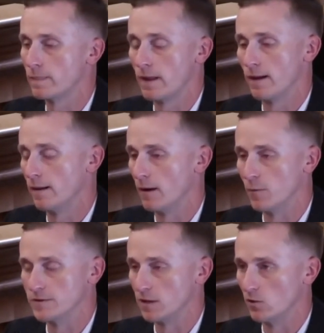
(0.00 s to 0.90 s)
I
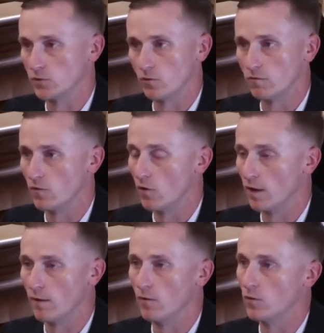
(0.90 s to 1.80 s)
wasn't going to look through her phone.
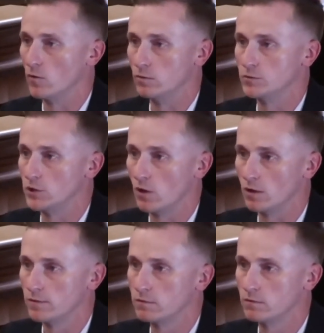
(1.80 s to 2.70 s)
I don't know who she called.